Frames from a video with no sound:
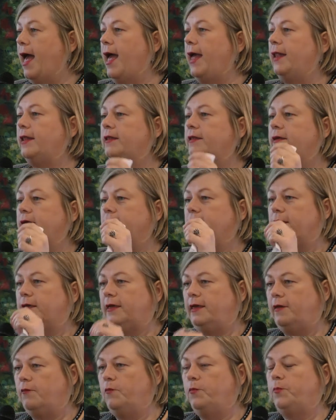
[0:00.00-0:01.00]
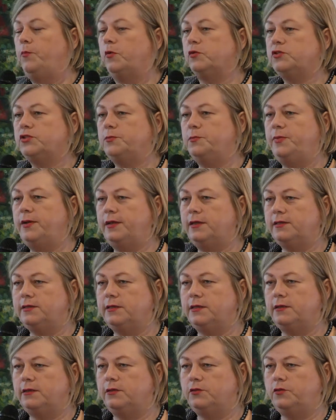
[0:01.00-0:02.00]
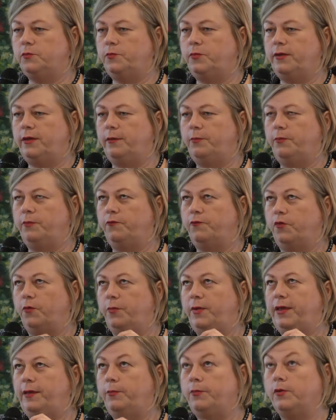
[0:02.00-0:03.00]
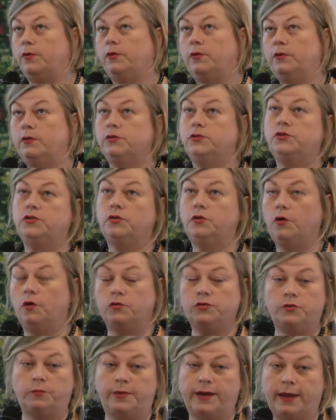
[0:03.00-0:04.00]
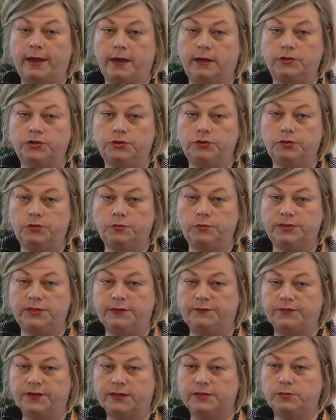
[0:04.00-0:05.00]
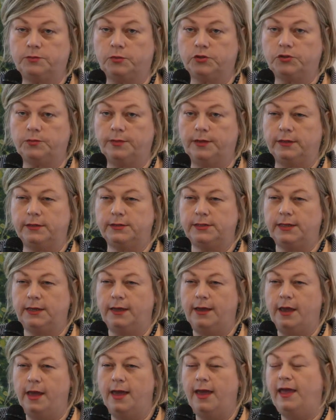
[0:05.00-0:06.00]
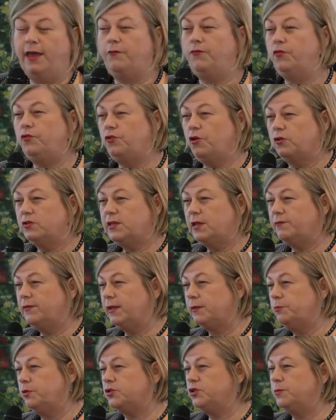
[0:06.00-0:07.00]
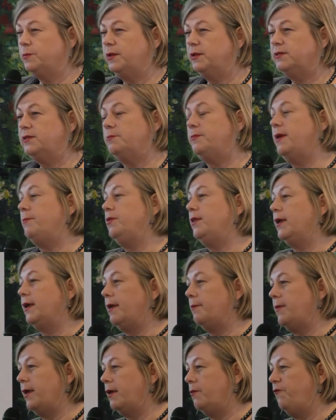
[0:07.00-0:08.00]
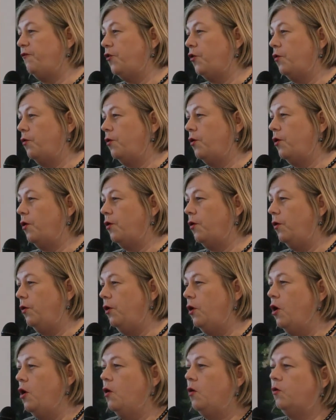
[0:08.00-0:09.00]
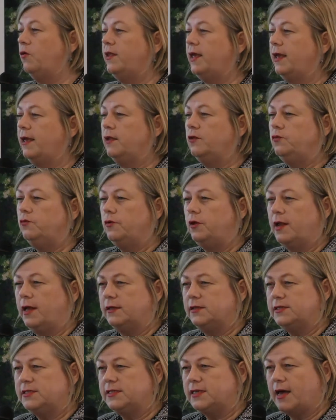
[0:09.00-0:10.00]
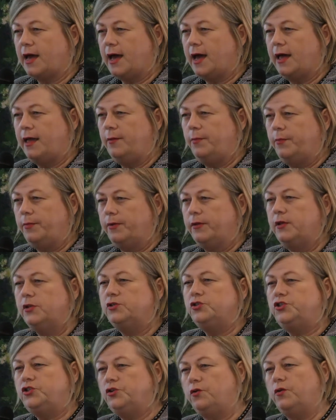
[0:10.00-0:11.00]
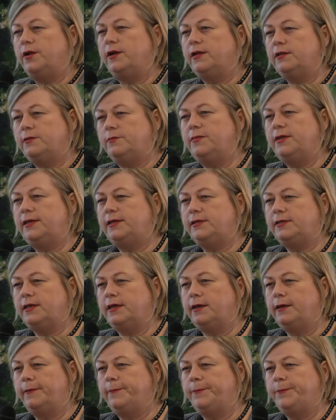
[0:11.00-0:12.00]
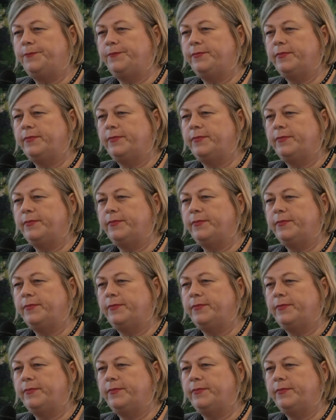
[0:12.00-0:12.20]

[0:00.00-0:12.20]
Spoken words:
And give possibility for people to go to breakout rooms, if that's a possibility. If you don't have that possibility, maybe they can make a phone call, or they can do another Skype during the meeting.